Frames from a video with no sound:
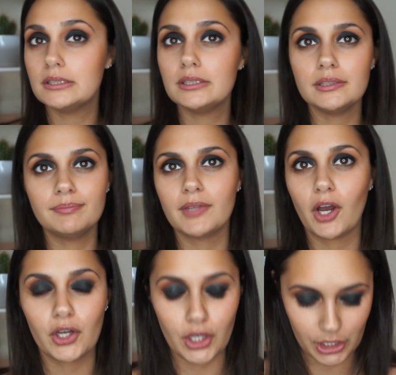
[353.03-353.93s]
Oh,
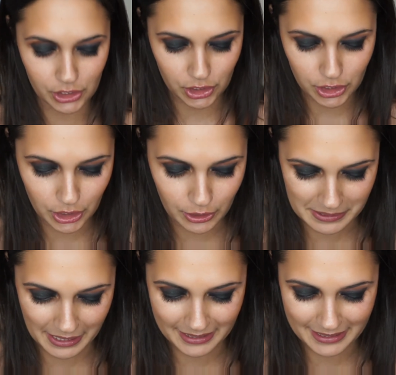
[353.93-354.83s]
not good, shouldn't use
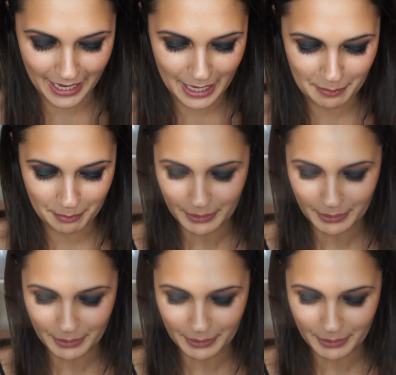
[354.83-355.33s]
that tape.